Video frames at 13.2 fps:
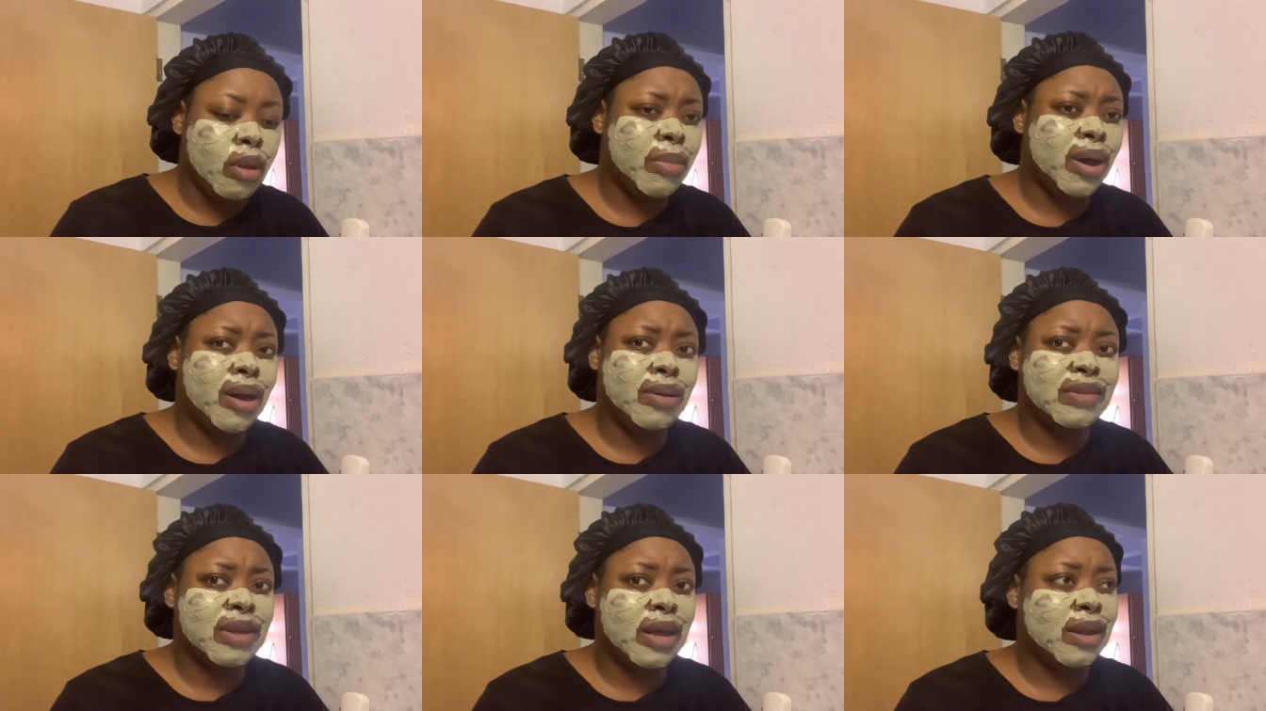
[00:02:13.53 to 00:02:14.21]
But
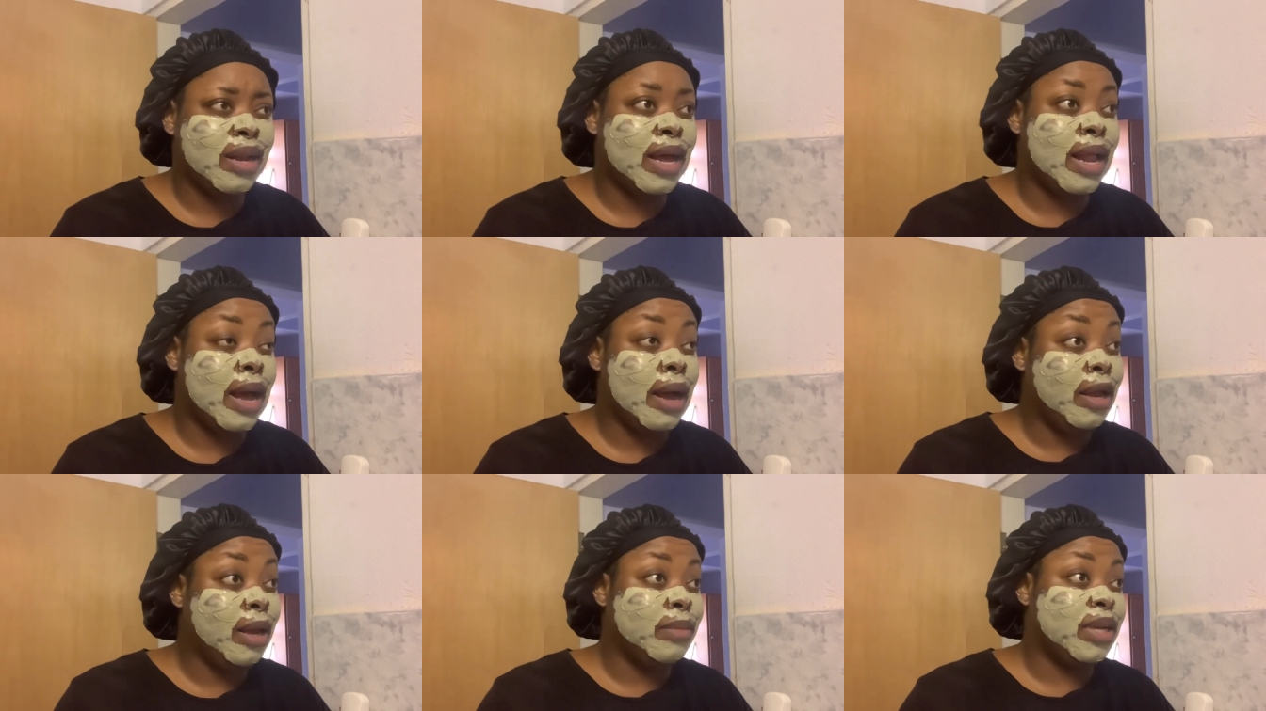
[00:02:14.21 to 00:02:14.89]
outside of that,
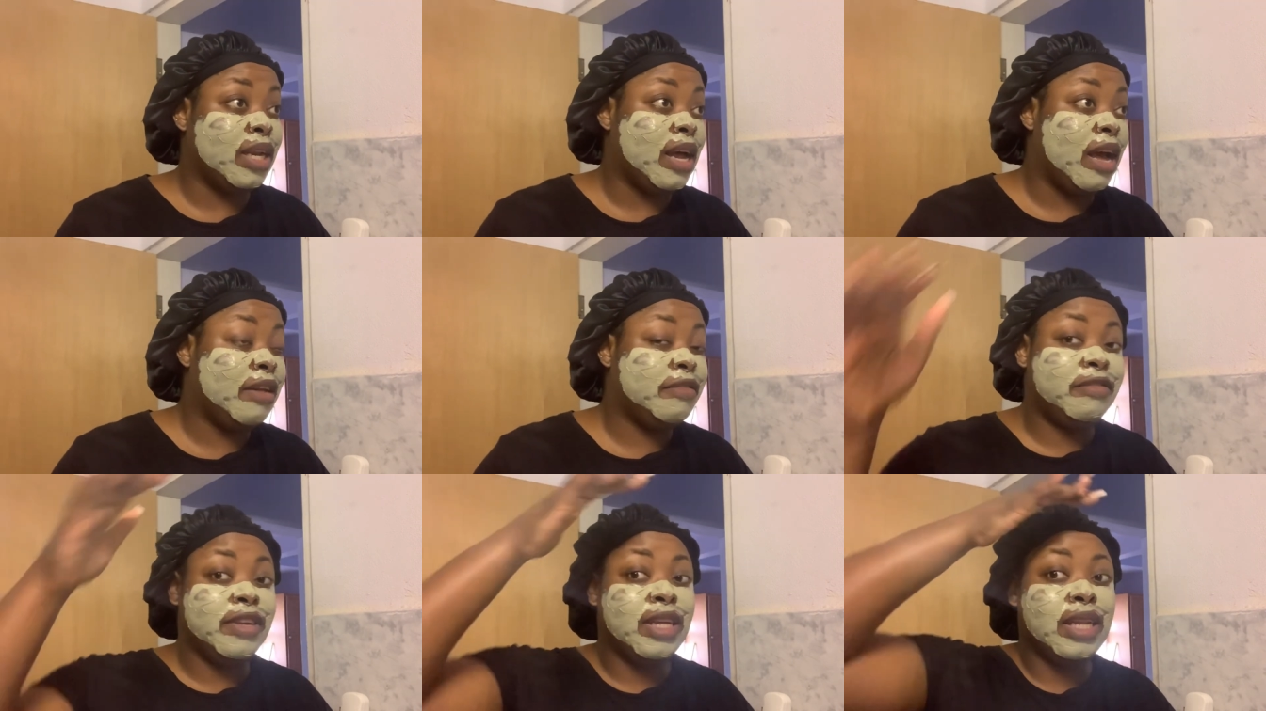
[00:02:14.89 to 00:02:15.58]
I am not
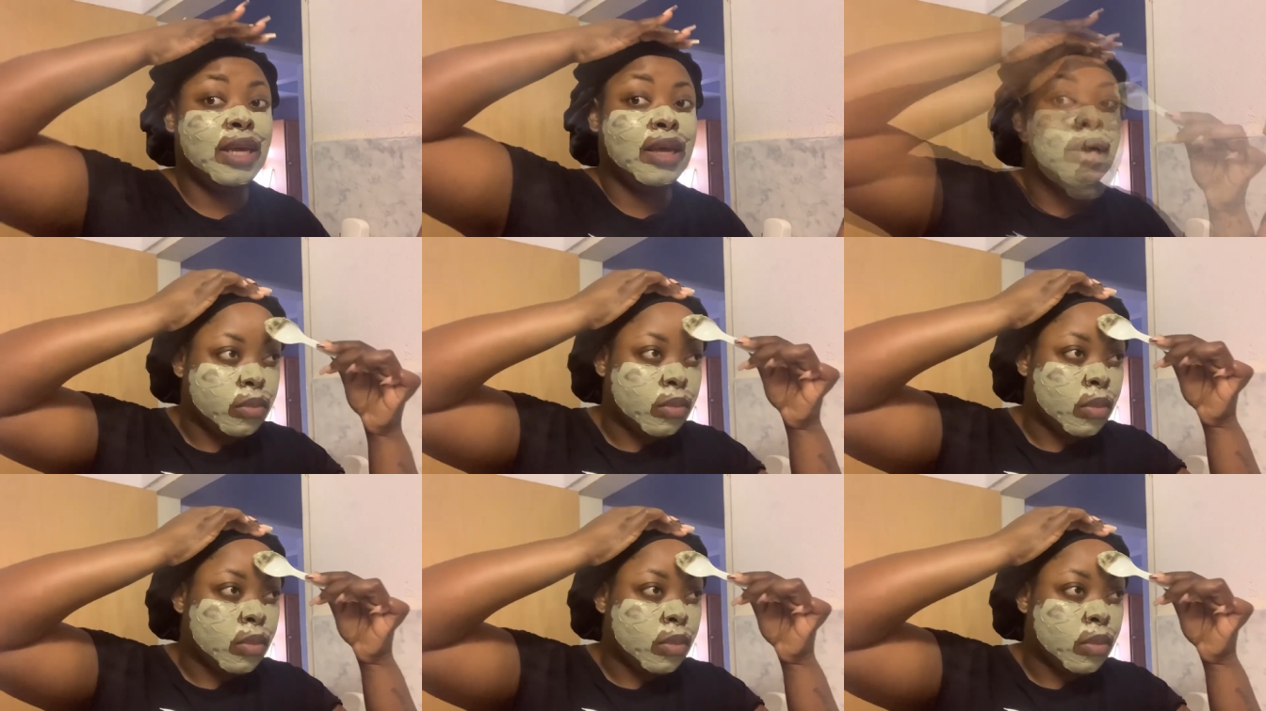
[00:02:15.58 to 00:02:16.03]
feeling